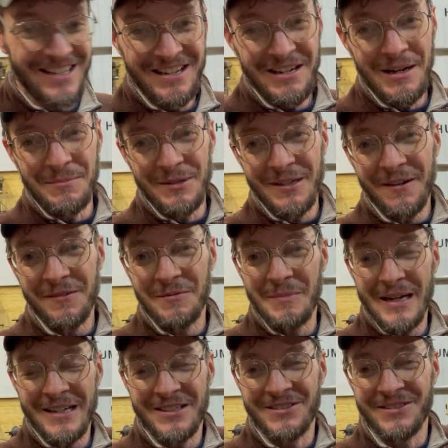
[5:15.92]
I'm going to have to
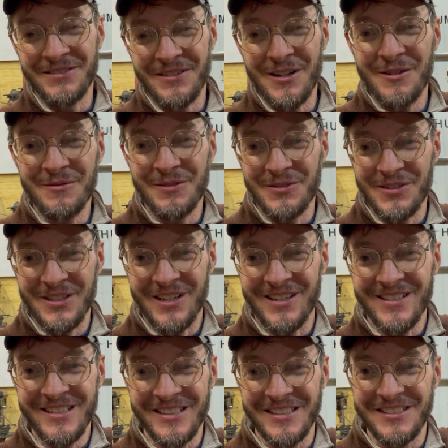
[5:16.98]
back on off on the
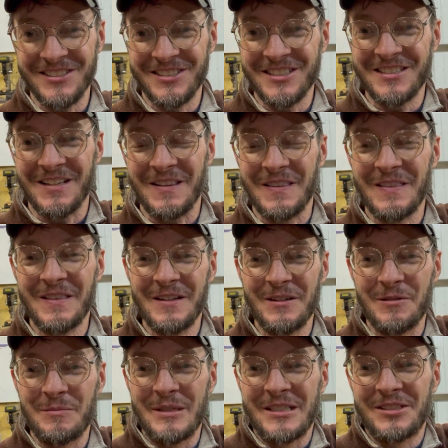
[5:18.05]
content just a
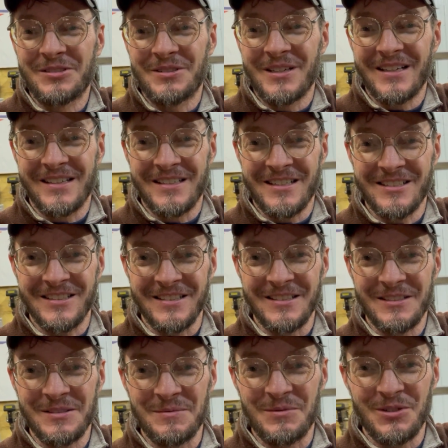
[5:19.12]
little bit so I can actually
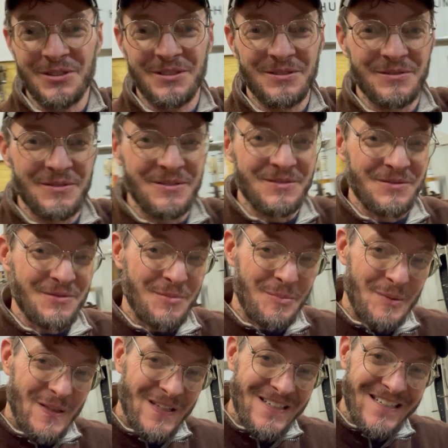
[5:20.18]
get some work done on
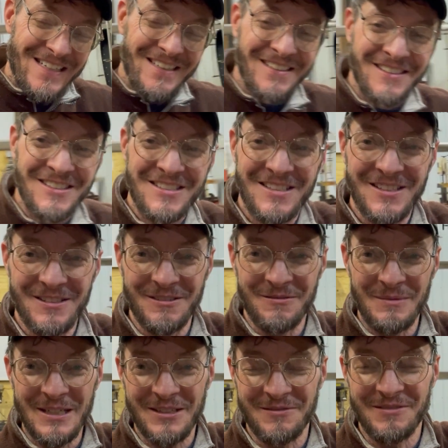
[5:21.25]
the plane instead of
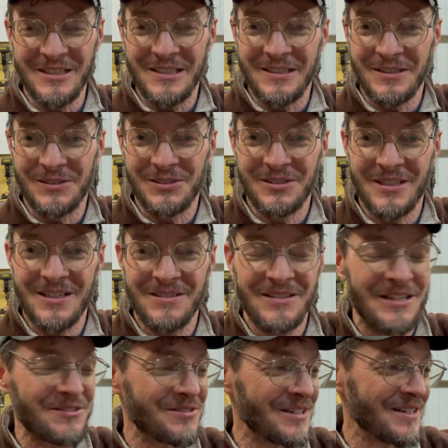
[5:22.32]
making videos. I'll,
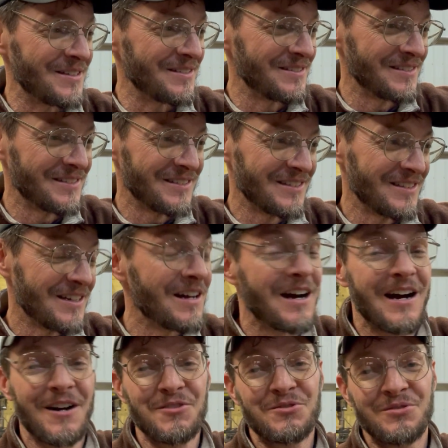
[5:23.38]
I'll try to,
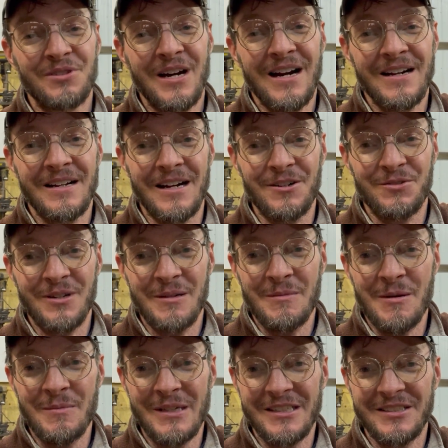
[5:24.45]
I'll try, I'll try my
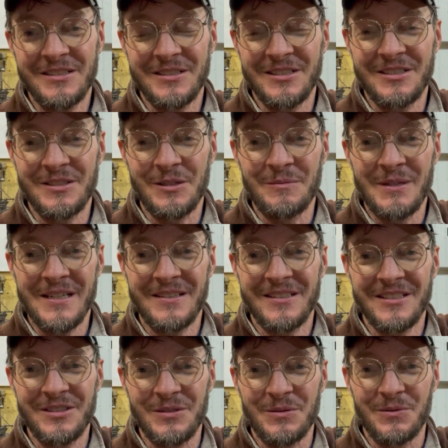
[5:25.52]
best to still make
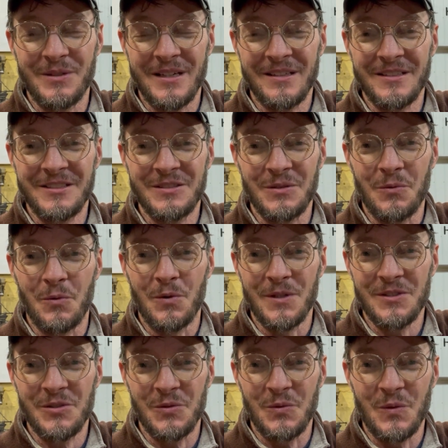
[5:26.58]
this a, at least a
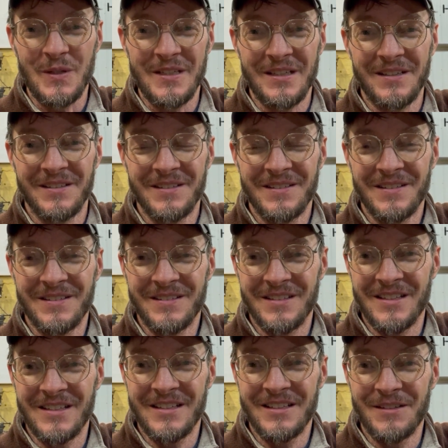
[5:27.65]
once a week
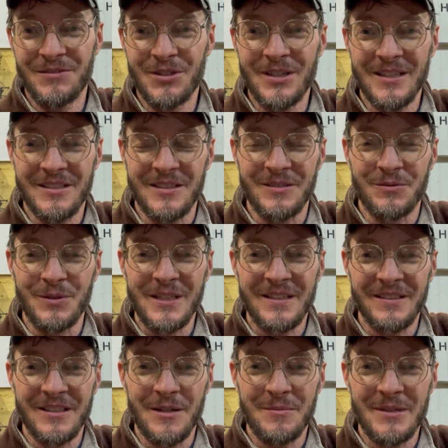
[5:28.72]
thing, give you guys a
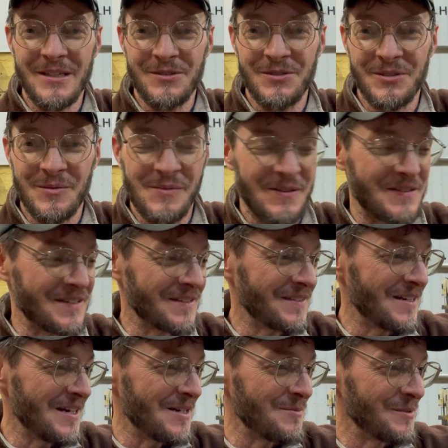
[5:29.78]
weekly update or something like
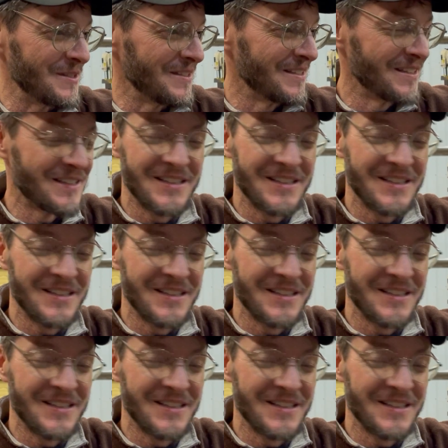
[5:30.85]
that. But